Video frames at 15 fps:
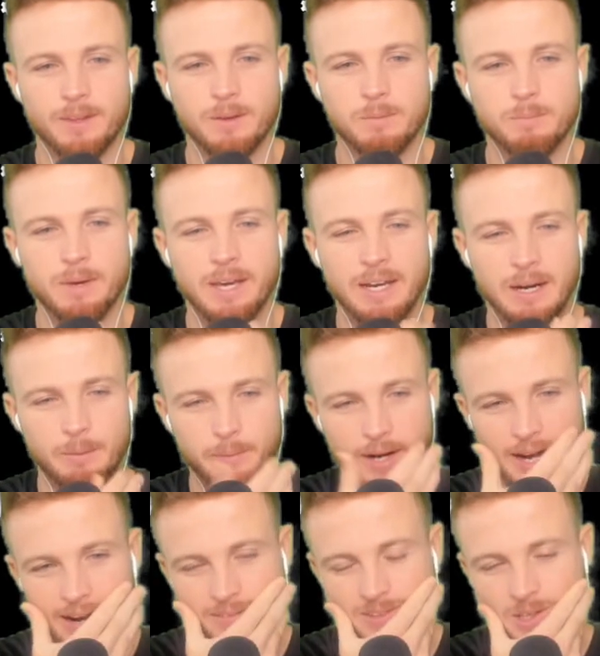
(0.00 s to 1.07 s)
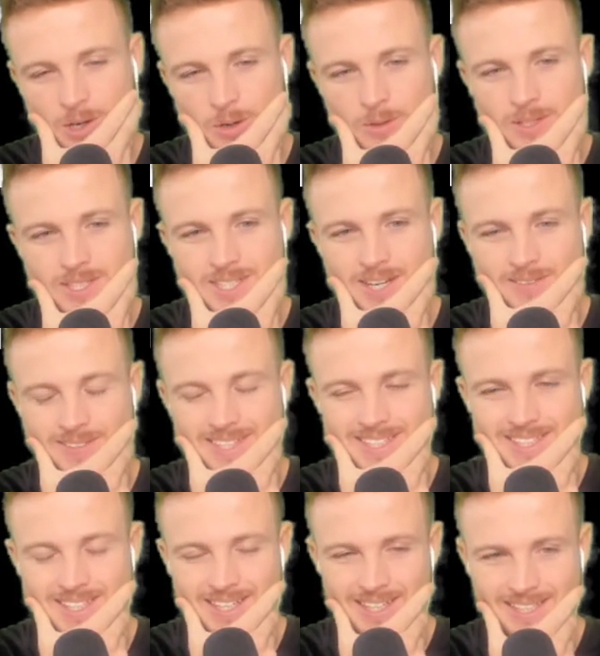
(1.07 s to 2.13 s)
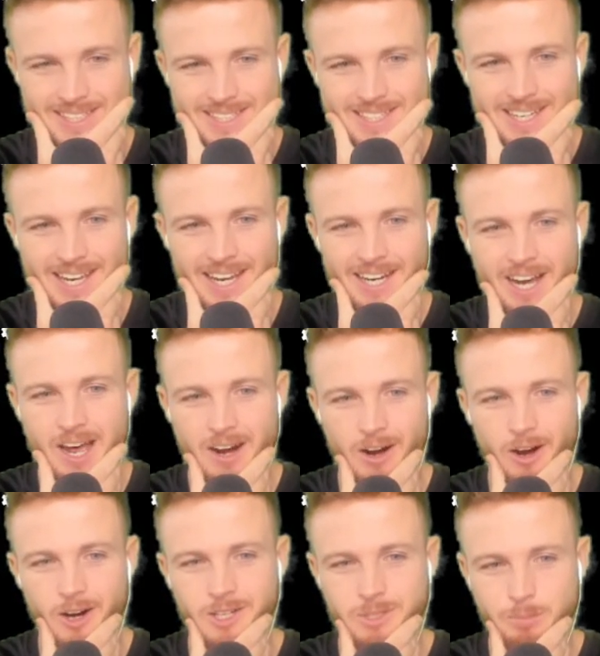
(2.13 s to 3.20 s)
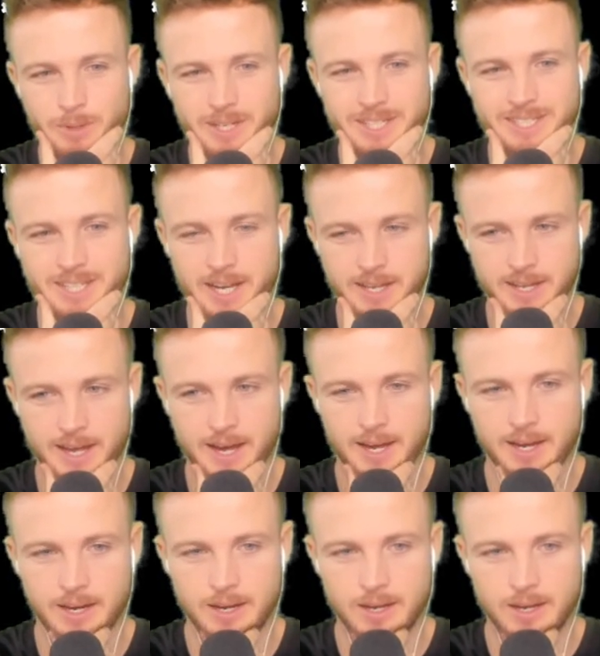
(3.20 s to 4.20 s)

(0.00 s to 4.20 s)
man, I'm going to have to go with the 76. It kind of hurts me to say that,